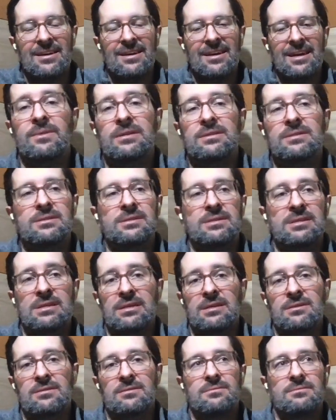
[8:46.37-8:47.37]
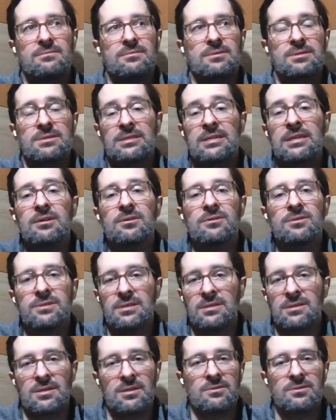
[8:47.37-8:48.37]
Germans need
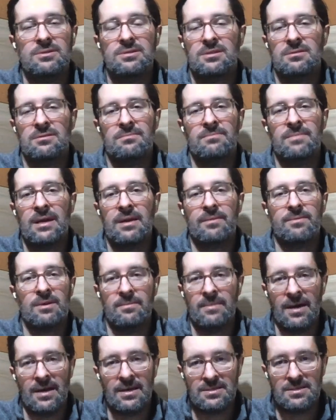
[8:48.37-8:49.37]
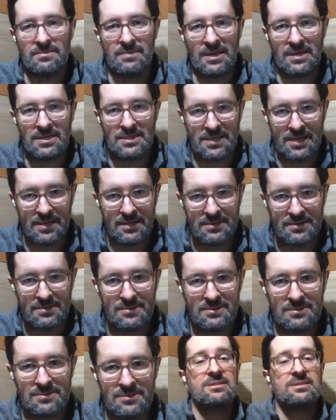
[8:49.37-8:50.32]
years and years to make up their minds and make a sale.